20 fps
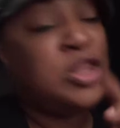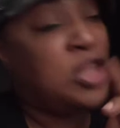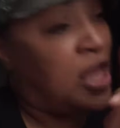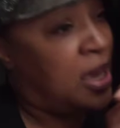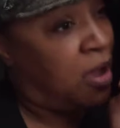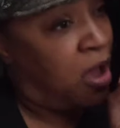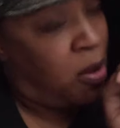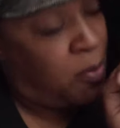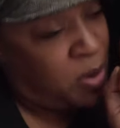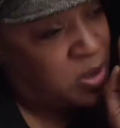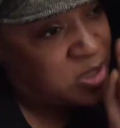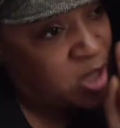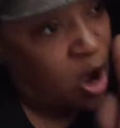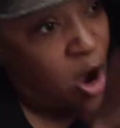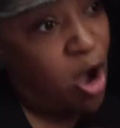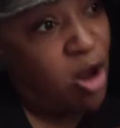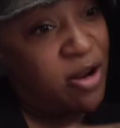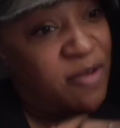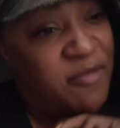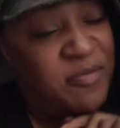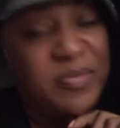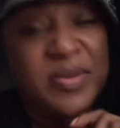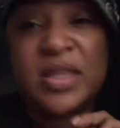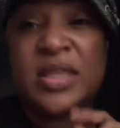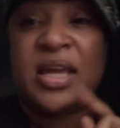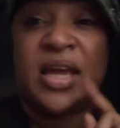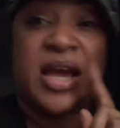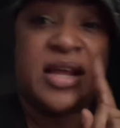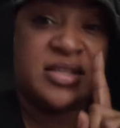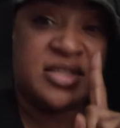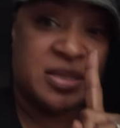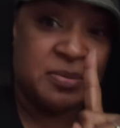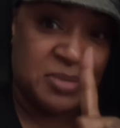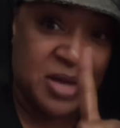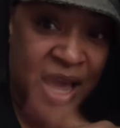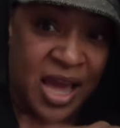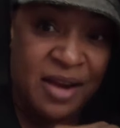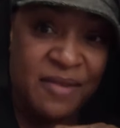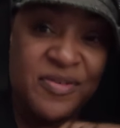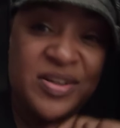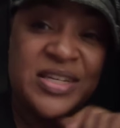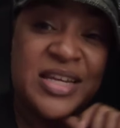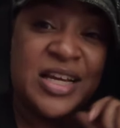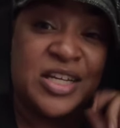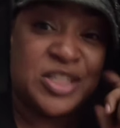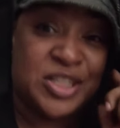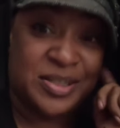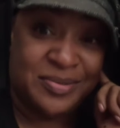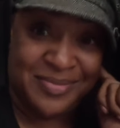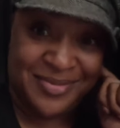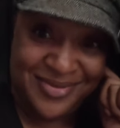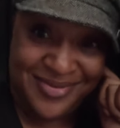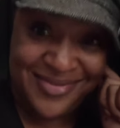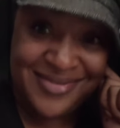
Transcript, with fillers: They almost all of them, they got some kind of addiction.